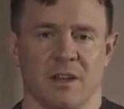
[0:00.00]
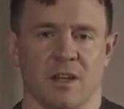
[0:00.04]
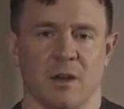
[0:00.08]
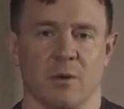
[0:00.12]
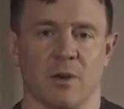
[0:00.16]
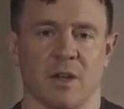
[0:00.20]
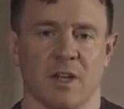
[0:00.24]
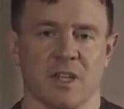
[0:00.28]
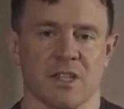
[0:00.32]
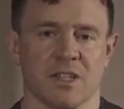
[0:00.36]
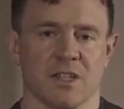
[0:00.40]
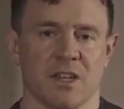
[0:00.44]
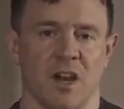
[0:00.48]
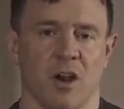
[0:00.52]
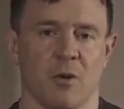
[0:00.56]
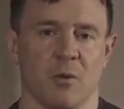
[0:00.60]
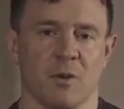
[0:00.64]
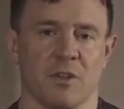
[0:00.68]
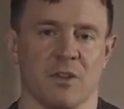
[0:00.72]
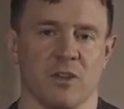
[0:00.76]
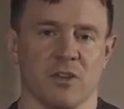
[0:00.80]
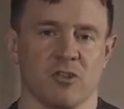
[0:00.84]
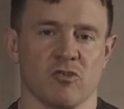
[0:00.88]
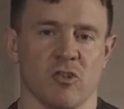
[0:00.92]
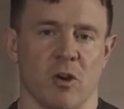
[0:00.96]
Now we're going to start
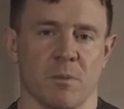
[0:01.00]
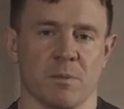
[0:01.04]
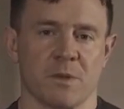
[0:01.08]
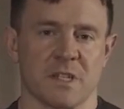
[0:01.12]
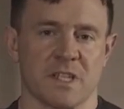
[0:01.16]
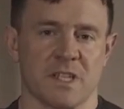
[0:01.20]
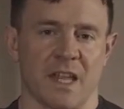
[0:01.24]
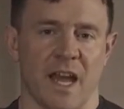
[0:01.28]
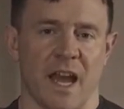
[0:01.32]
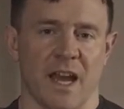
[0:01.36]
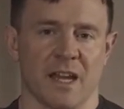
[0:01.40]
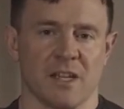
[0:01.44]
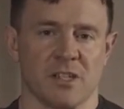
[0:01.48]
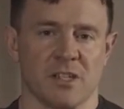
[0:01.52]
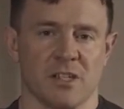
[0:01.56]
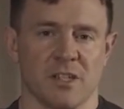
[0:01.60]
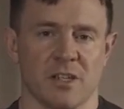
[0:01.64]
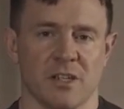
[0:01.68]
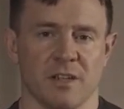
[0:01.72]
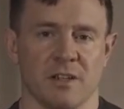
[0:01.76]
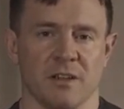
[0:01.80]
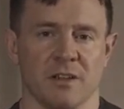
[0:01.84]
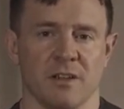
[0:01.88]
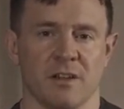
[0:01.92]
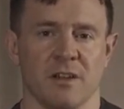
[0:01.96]
with the drop
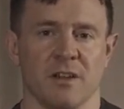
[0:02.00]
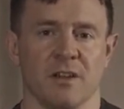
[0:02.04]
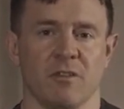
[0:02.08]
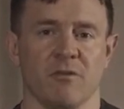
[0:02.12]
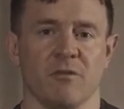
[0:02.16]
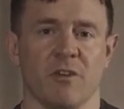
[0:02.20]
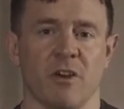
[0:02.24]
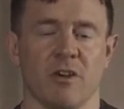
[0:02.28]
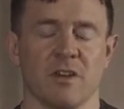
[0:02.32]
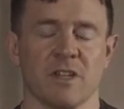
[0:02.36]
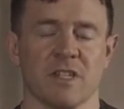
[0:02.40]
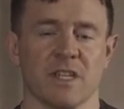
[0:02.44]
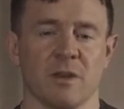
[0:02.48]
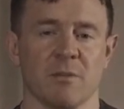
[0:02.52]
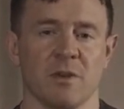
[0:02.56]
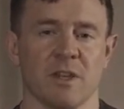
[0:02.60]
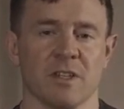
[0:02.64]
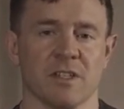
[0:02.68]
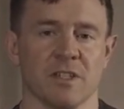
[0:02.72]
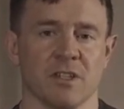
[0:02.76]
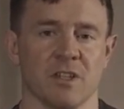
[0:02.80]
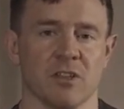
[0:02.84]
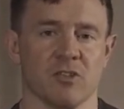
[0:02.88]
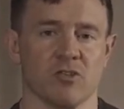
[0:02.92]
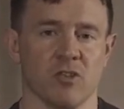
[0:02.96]
snatch, very
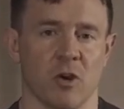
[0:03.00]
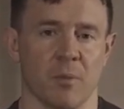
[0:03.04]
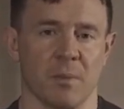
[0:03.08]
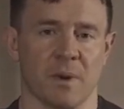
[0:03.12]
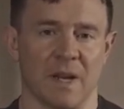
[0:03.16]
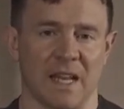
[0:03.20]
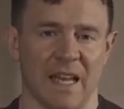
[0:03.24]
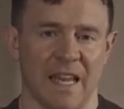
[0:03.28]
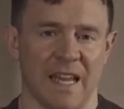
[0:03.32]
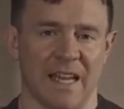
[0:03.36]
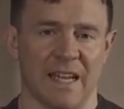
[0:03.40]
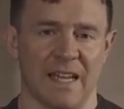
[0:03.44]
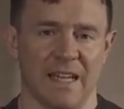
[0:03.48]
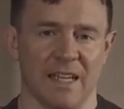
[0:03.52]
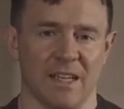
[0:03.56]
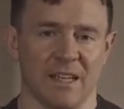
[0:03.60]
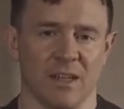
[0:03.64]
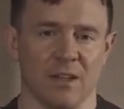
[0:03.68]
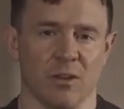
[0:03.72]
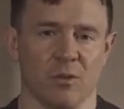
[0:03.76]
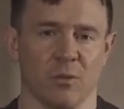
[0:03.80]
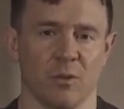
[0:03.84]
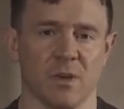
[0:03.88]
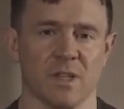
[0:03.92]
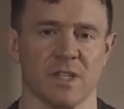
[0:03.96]
similar to the drop
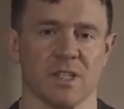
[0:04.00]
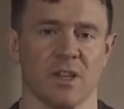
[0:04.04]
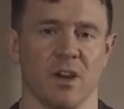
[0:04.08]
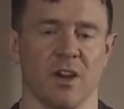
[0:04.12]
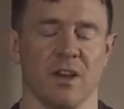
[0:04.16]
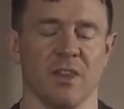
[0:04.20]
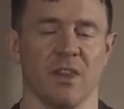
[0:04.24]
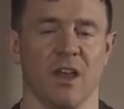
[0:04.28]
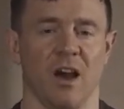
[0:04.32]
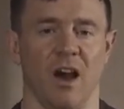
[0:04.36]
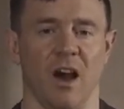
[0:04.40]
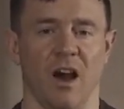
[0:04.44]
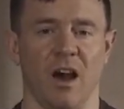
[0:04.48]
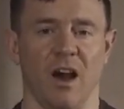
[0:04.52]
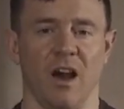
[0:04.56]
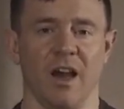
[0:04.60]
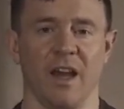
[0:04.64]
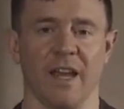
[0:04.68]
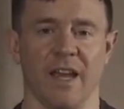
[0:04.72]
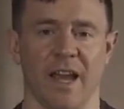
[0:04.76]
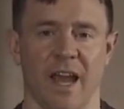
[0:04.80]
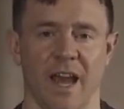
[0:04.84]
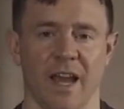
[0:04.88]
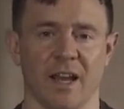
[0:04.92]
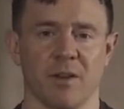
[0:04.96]
clean. We start in the
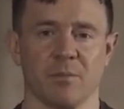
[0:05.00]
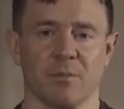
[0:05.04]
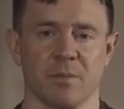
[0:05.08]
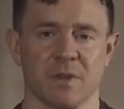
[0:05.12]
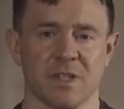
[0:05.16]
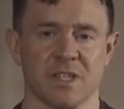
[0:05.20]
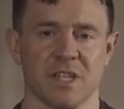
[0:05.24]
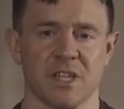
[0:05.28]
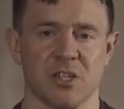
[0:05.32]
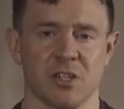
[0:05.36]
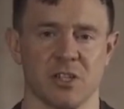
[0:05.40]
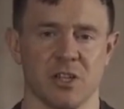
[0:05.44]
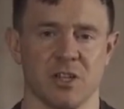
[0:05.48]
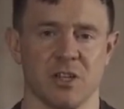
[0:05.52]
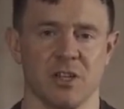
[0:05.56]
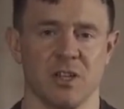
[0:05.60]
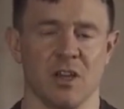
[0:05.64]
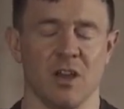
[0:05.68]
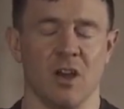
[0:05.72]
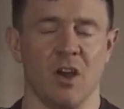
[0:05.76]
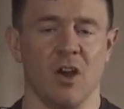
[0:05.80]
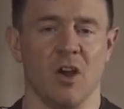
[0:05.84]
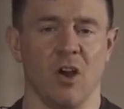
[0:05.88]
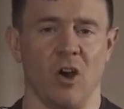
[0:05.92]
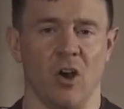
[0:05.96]
high hang position
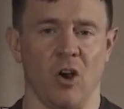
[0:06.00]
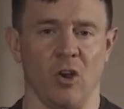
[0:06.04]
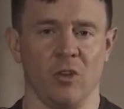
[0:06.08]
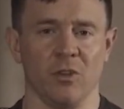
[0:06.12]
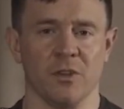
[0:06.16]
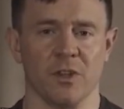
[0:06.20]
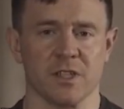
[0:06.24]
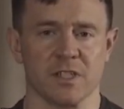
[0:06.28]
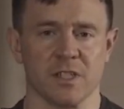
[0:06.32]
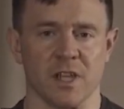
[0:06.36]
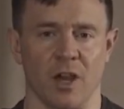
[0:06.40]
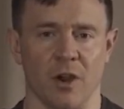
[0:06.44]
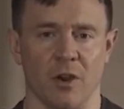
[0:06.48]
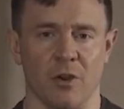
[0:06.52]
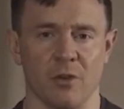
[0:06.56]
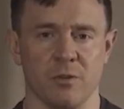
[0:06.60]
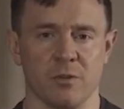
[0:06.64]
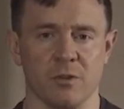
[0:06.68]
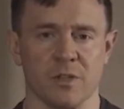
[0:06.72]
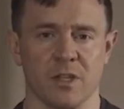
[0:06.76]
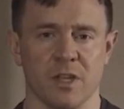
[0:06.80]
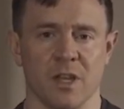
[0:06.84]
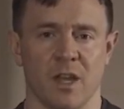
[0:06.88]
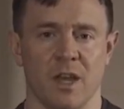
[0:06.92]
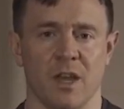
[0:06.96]
on the
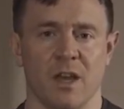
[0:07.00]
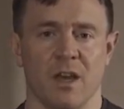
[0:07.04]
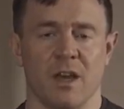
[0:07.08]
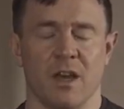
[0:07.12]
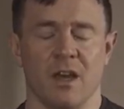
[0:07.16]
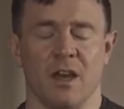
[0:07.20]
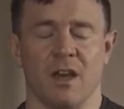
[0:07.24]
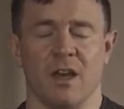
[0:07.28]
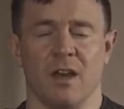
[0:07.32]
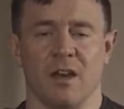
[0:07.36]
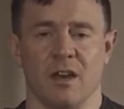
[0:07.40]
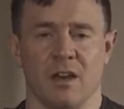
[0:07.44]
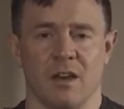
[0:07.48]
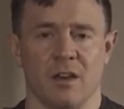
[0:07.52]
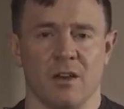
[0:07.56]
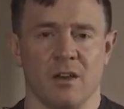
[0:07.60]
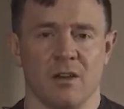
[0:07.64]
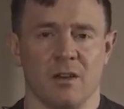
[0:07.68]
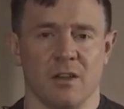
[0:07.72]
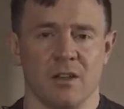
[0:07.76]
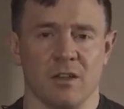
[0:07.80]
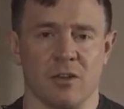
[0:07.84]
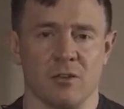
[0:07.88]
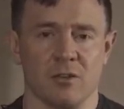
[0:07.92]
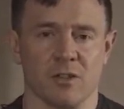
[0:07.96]
toes,
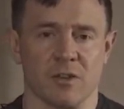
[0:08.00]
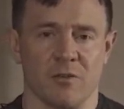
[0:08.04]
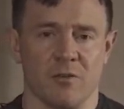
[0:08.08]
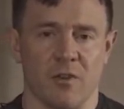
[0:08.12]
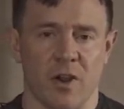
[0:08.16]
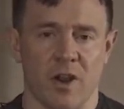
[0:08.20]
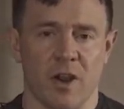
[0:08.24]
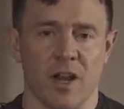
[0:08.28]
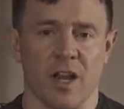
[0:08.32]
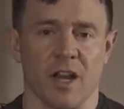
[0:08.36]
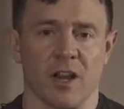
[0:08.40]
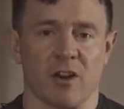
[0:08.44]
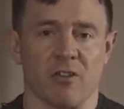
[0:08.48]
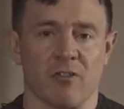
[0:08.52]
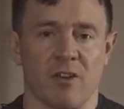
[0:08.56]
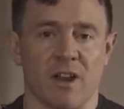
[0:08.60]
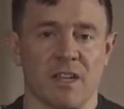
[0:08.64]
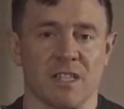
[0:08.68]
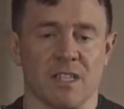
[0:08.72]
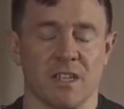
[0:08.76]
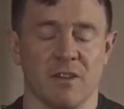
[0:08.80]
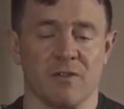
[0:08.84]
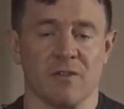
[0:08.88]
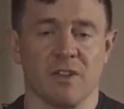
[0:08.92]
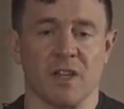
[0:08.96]
use a very
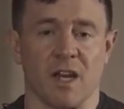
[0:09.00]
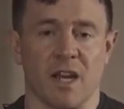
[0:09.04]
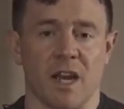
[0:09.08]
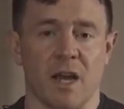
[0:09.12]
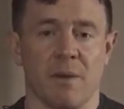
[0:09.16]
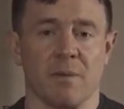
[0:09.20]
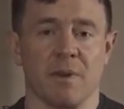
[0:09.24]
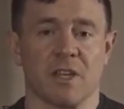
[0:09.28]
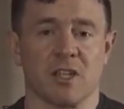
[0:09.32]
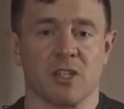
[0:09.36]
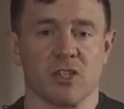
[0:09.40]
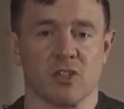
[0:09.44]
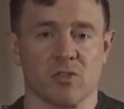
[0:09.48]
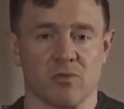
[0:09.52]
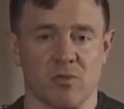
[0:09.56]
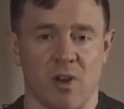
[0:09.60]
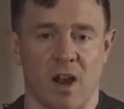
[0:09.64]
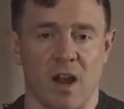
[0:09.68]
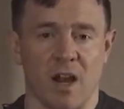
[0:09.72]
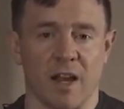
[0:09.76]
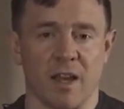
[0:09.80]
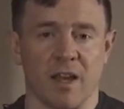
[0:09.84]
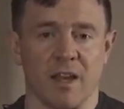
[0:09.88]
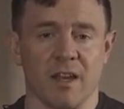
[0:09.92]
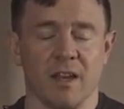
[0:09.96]
aggressive dynamic
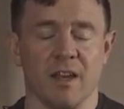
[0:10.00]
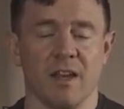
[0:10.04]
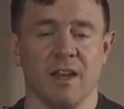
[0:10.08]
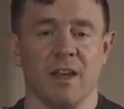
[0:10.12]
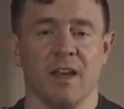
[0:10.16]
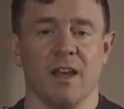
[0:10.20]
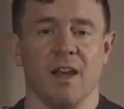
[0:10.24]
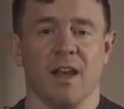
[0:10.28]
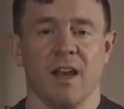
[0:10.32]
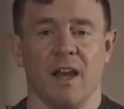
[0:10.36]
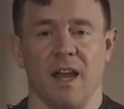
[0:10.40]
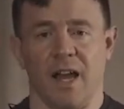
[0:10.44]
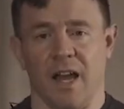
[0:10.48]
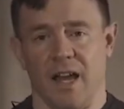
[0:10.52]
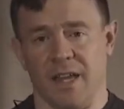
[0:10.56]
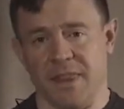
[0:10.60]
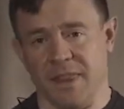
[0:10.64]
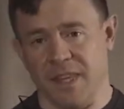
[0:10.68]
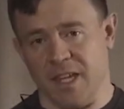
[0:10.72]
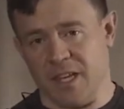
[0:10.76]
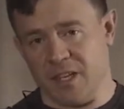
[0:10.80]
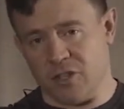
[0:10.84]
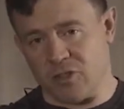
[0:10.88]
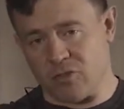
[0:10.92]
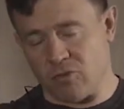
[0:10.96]
shrug,
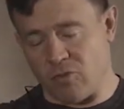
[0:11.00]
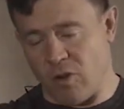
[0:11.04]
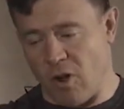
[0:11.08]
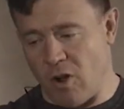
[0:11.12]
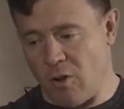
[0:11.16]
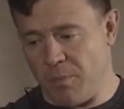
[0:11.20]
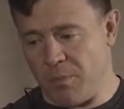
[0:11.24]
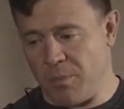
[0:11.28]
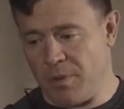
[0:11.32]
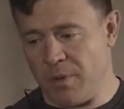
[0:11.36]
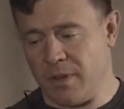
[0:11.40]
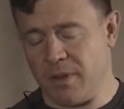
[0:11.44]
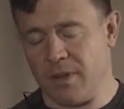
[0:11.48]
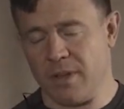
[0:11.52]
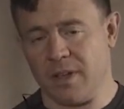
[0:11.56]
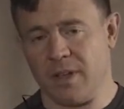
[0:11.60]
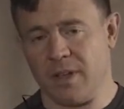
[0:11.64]
and then drop